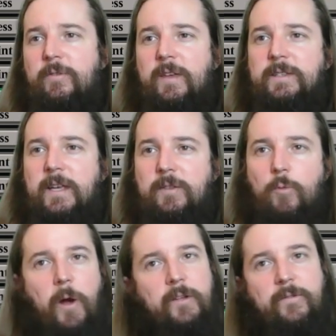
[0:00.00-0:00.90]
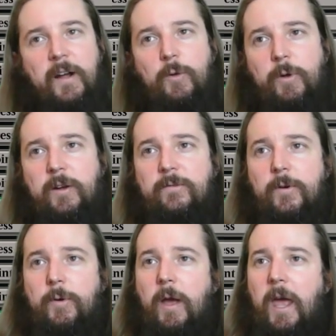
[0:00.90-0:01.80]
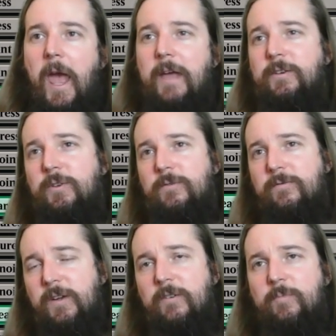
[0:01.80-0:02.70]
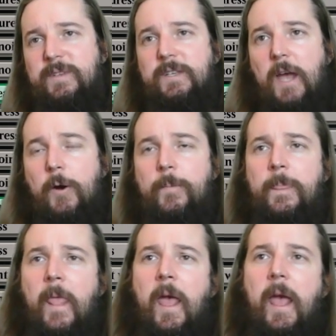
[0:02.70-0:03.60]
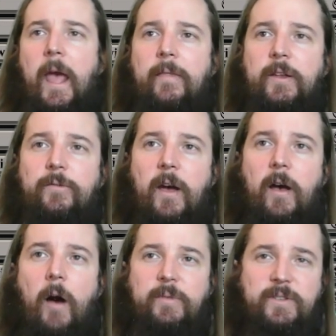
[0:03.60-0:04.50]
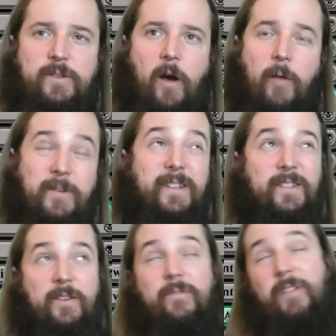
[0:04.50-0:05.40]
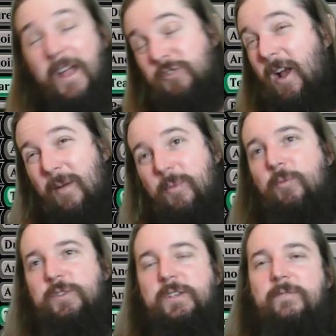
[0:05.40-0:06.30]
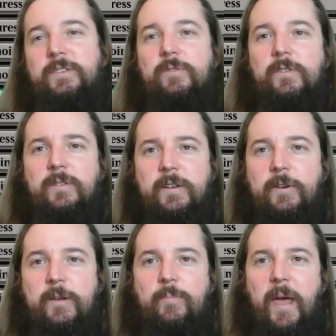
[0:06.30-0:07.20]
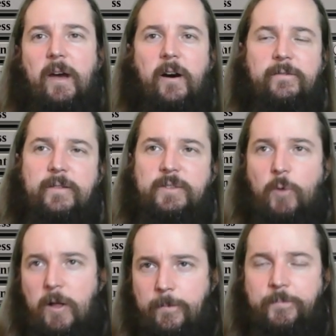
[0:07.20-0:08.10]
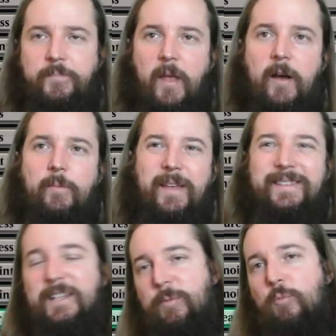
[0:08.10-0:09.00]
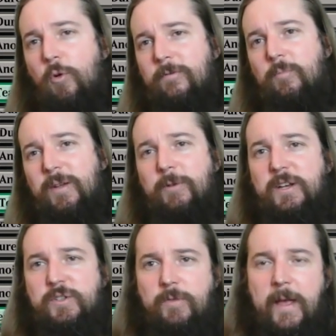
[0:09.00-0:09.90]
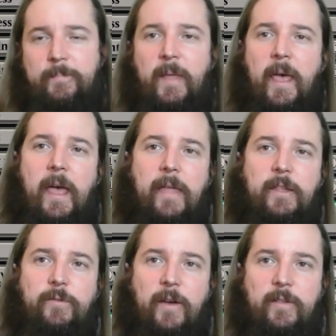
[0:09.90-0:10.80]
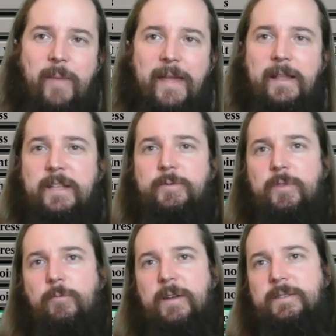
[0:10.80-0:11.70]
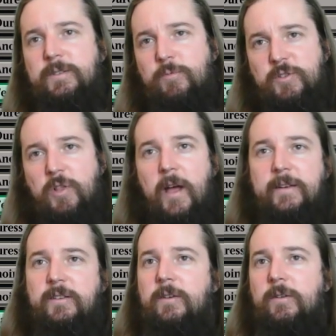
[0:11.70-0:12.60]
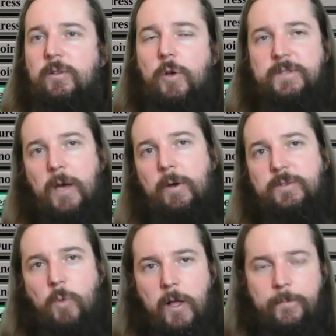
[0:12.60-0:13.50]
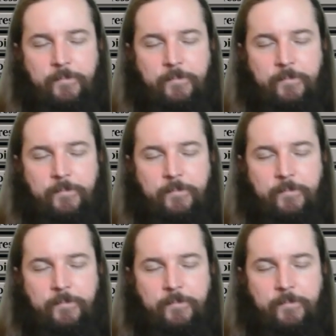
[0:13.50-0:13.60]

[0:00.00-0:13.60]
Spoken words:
things like the Wildfire Wickerfolk and your Fear of Missing Out. And then you've got Ominous Flytrap, which gives you the Delirium payoff as well. As a little bit more of a mid-range threat. And then you've got the Manlands with the Restless Ridgeline to close out as well.